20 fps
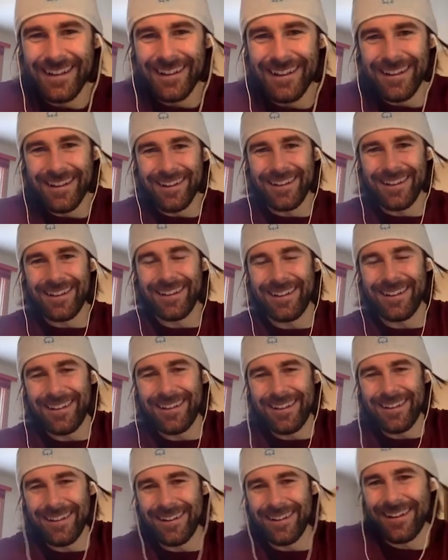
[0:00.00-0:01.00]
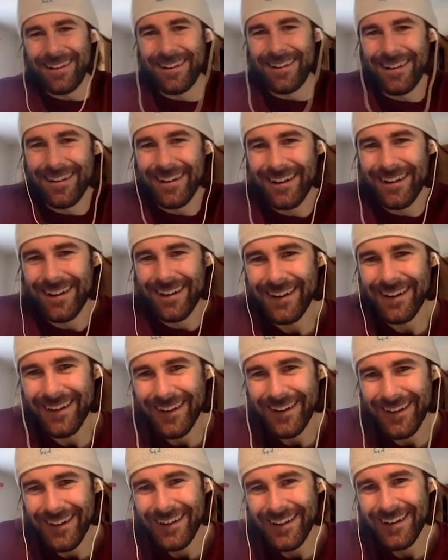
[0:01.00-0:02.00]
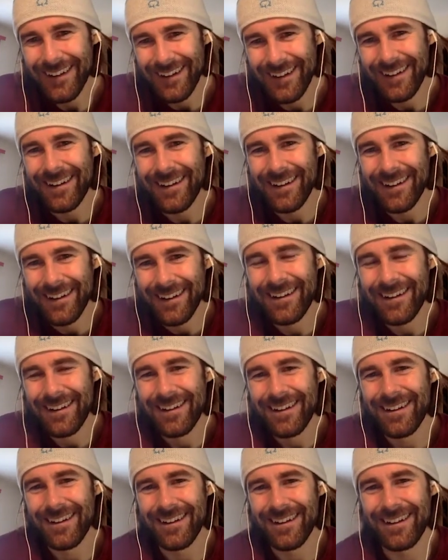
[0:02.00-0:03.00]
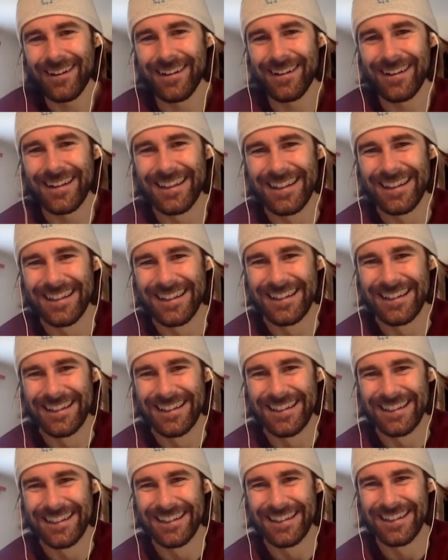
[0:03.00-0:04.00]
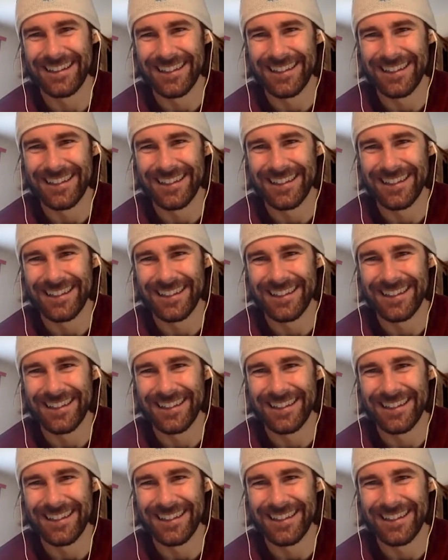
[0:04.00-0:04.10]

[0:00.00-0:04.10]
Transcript: (not speaking)